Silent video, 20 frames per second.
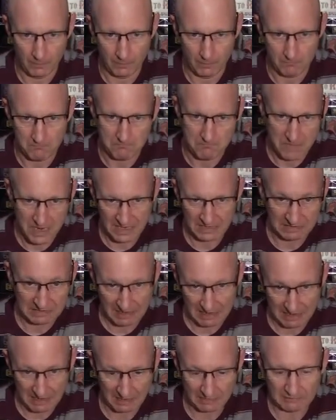mid
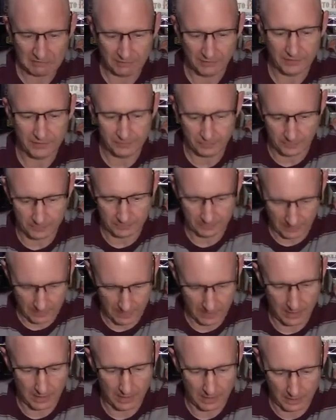tile. This one's
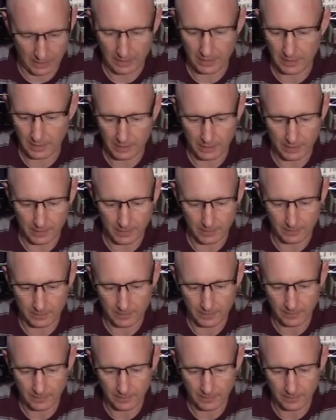a